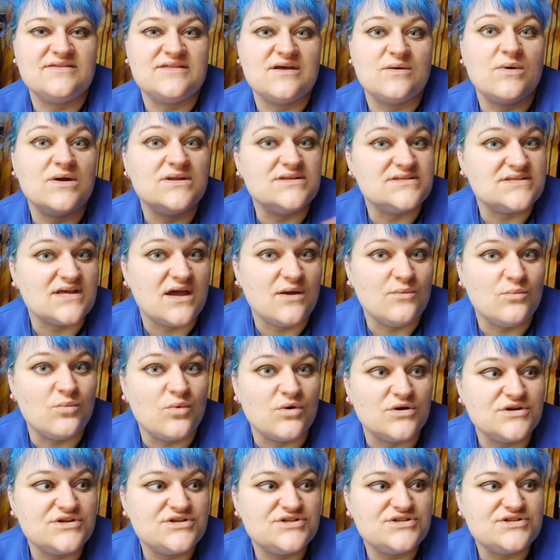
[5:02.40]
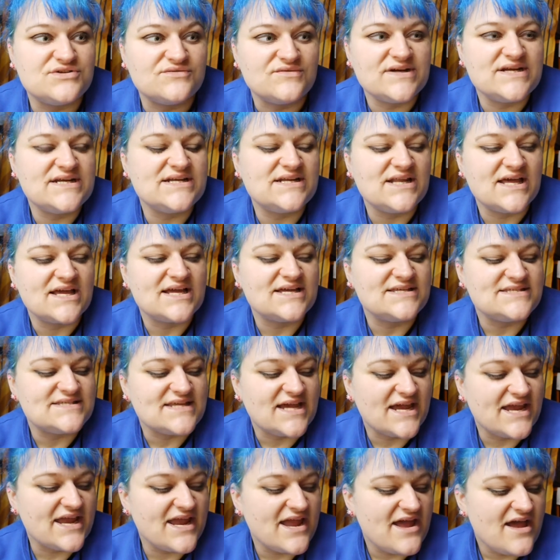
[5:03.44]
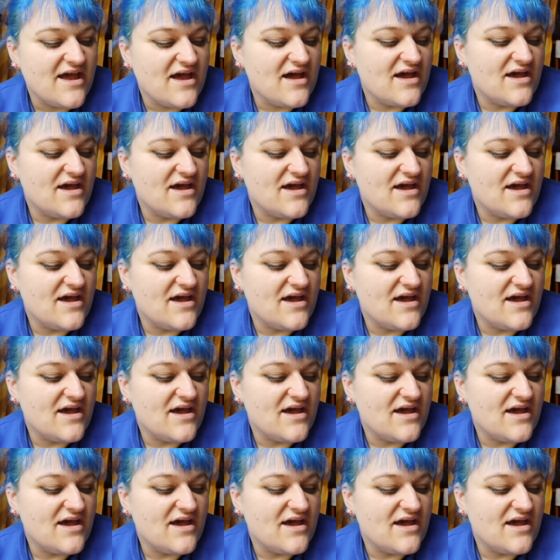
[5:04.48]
like they're ones that I want to read, like I say.